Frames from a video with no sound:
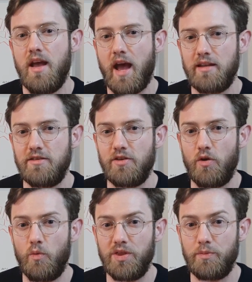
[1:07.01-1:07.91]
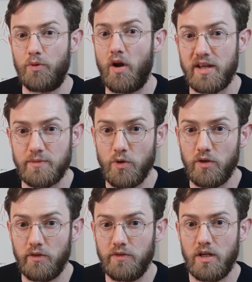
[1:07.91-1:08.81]
And so when the price
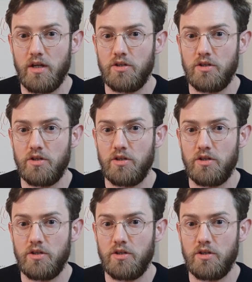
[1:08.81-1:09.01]
moved,